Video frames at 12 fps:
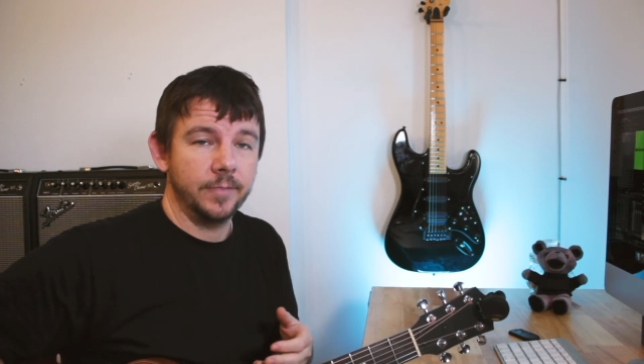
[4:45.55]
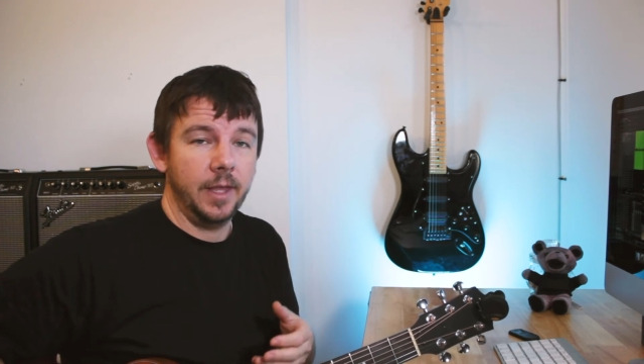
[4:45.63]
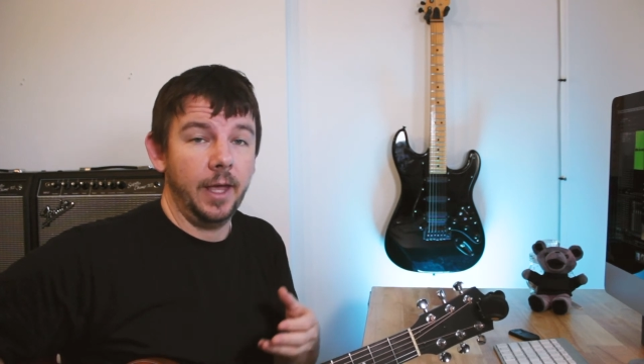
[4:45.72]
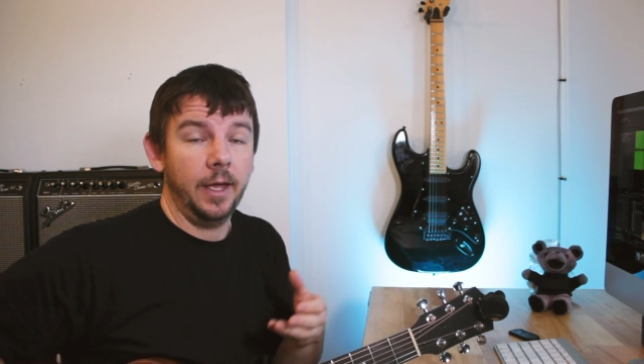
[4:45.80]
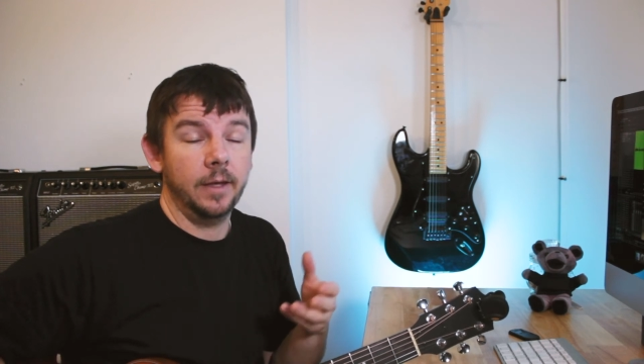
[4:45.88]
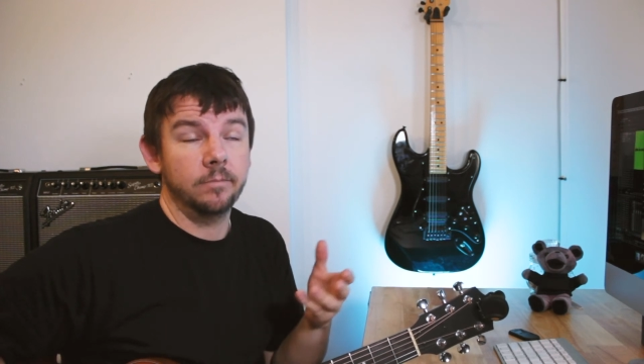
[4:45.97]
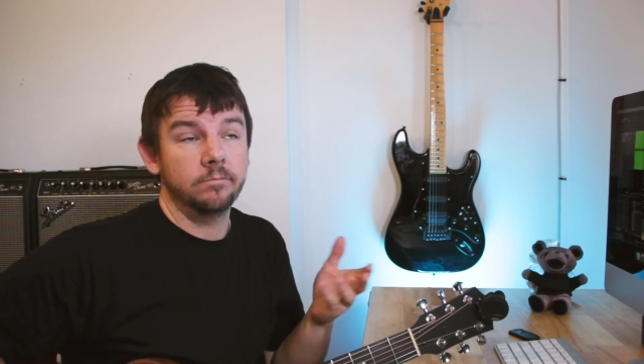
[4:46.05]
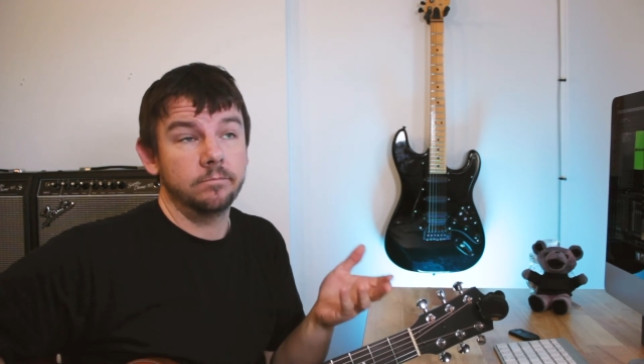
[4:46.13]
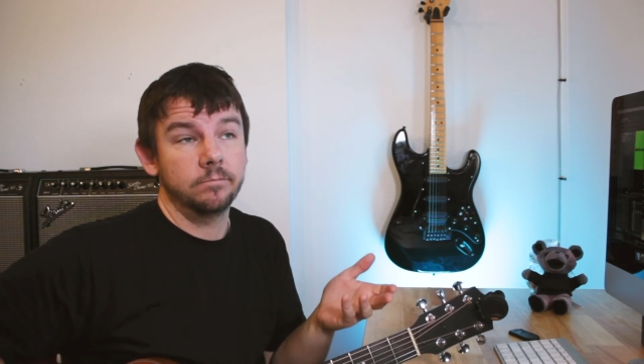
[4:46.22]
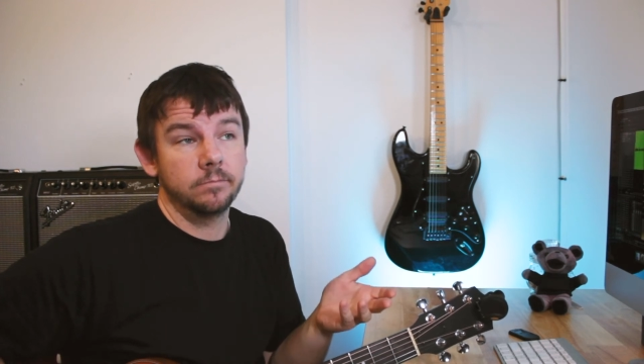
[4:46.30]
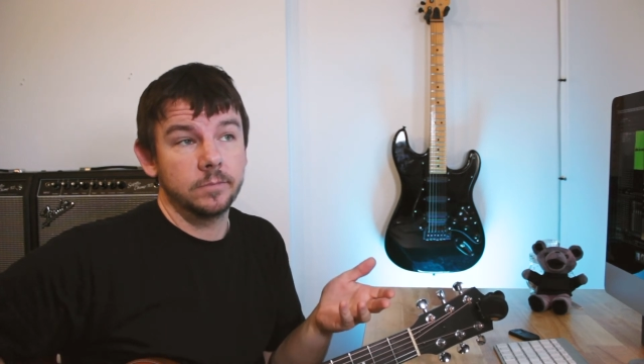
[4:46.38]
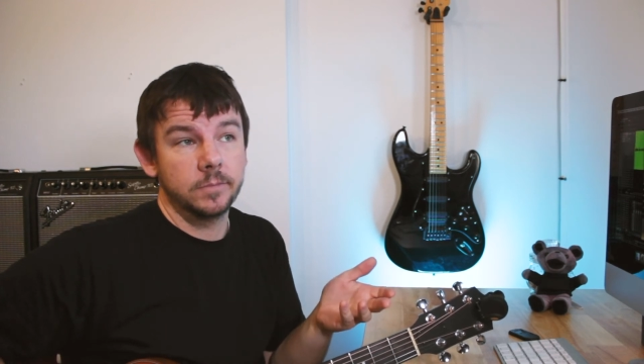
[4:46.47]
and
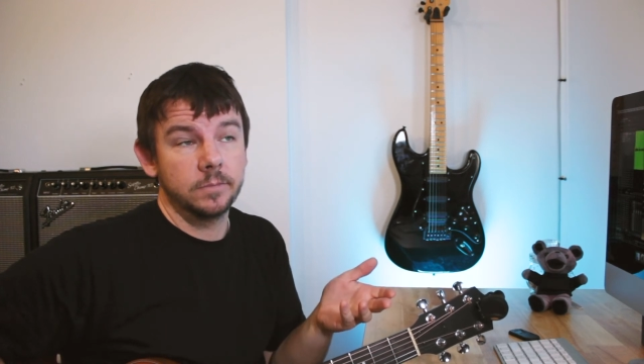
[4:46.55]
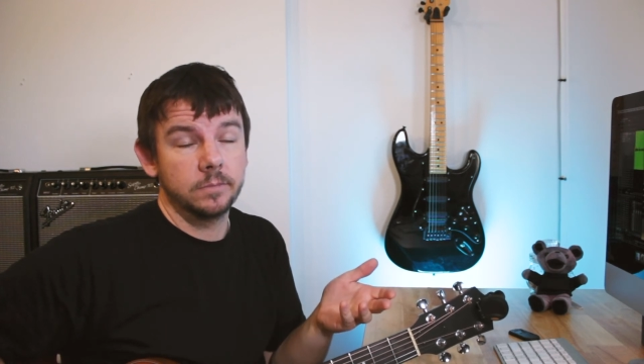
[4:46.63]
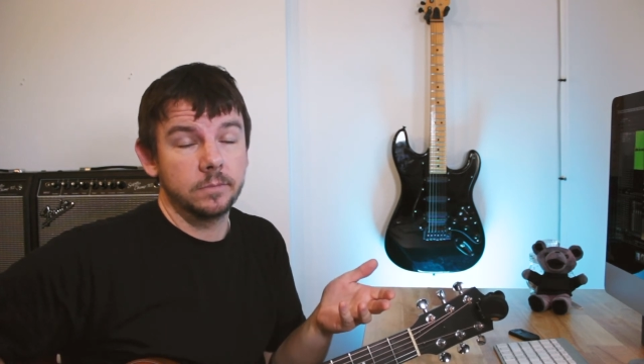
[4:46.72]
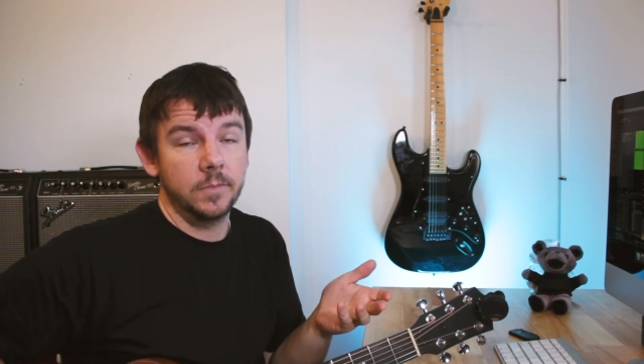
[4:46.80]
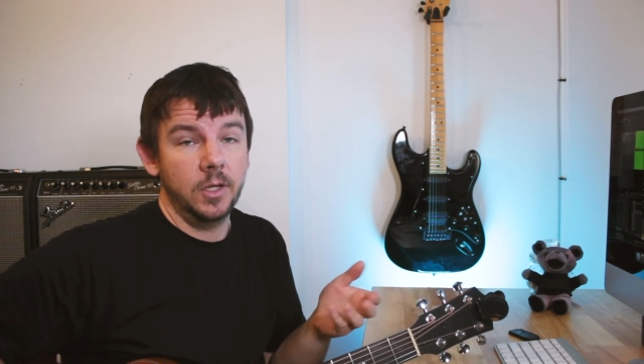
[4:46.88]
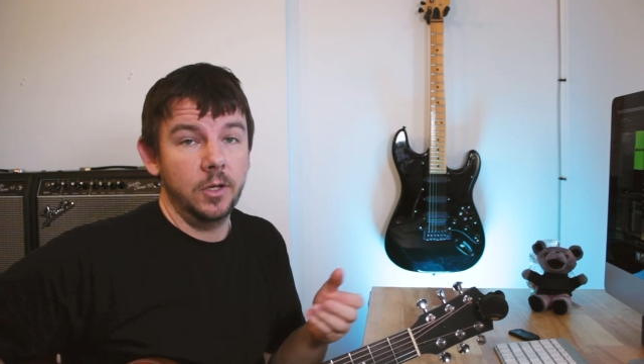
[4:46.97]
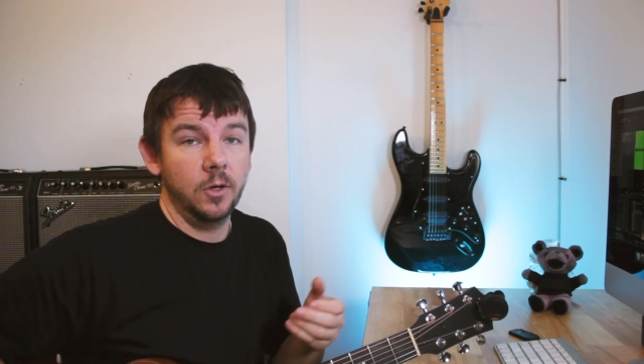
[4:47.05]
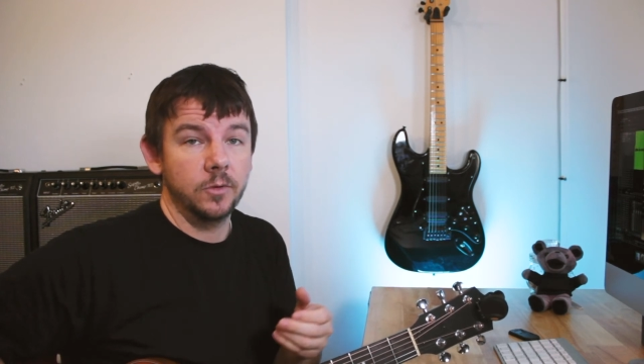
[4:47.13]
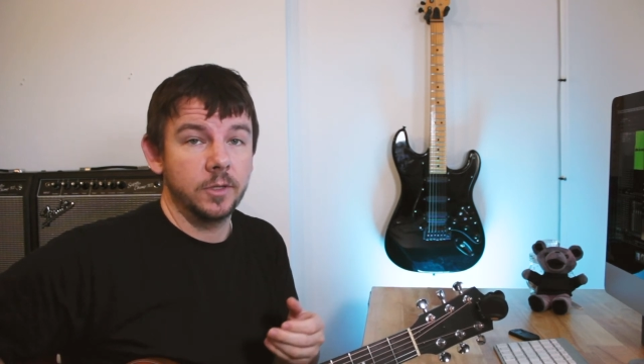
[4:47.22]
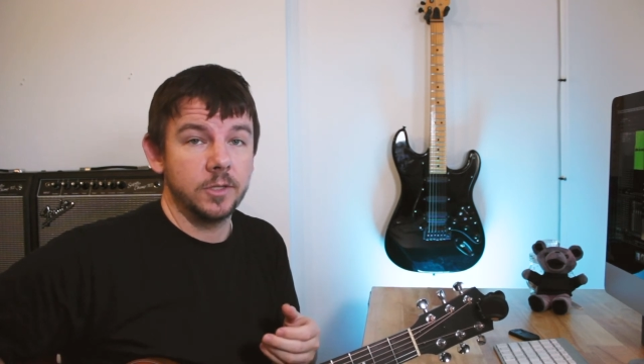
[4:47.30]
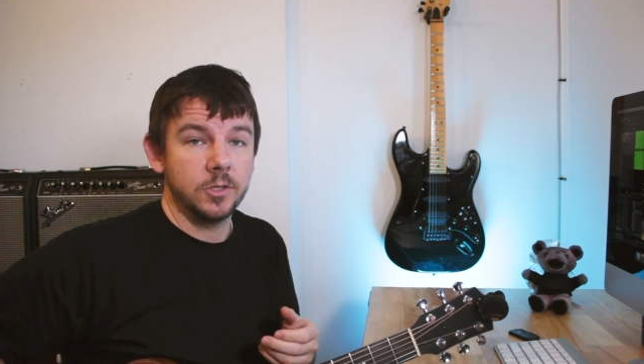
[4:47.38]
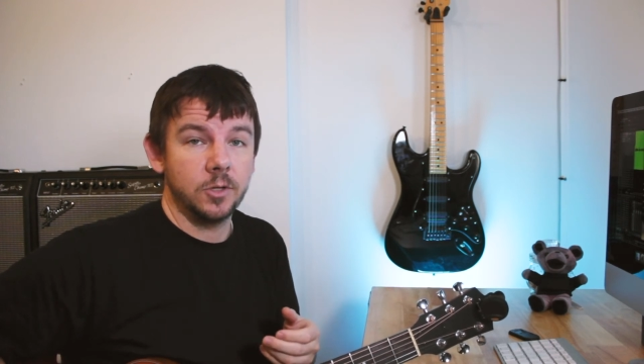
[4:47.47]
the
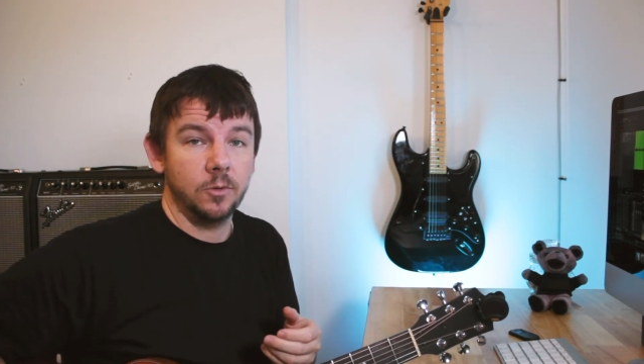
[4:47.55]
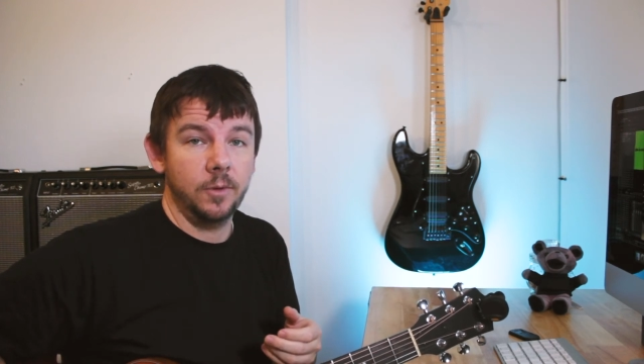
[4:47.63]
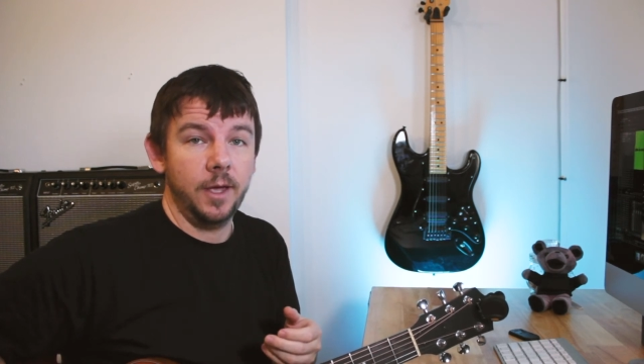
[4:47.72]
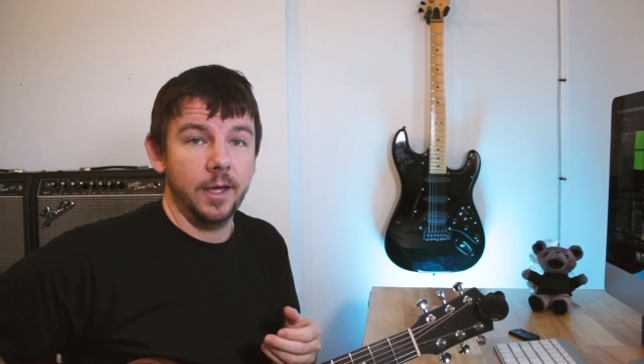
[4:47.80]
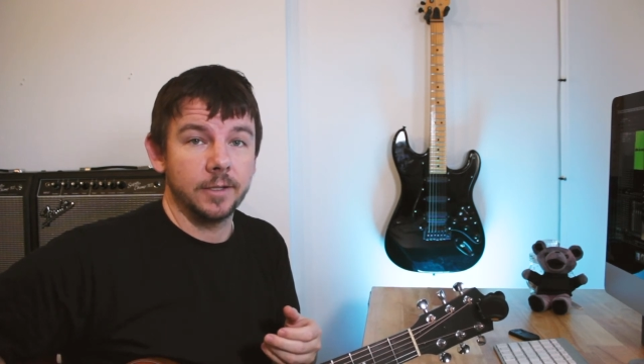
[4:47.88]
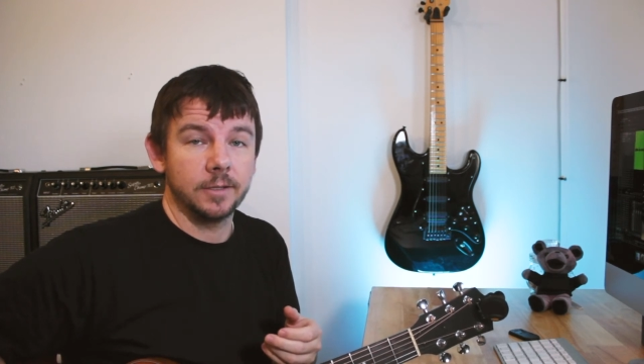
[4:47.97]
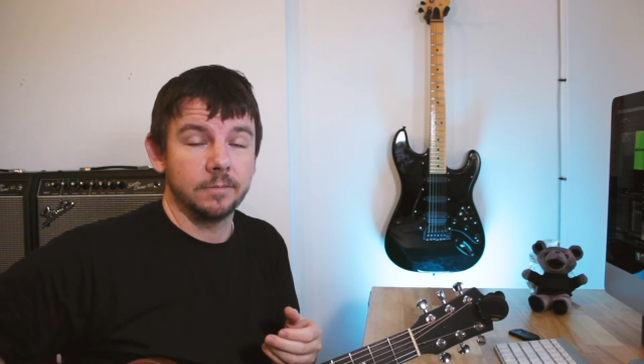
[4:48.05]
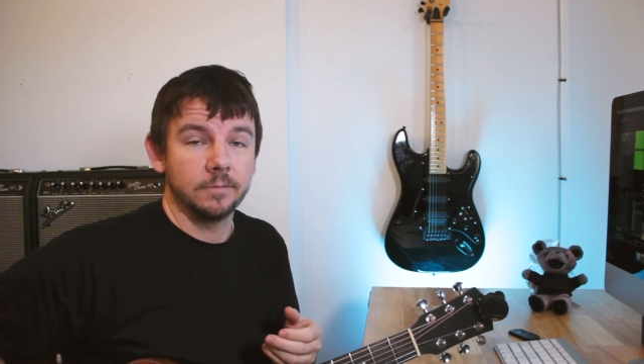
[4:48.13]
note that's correct.